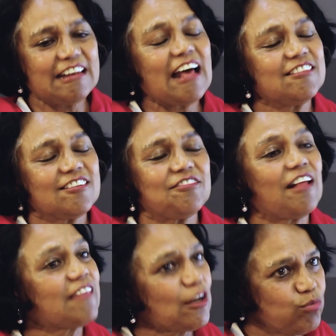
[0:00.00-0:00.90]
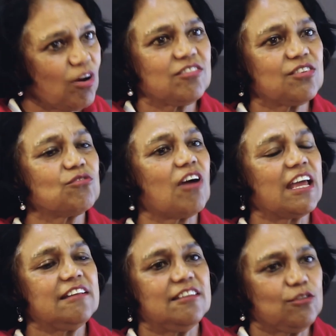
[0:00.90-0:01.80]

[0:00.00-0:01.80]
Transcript: And I just felt that wasn't right.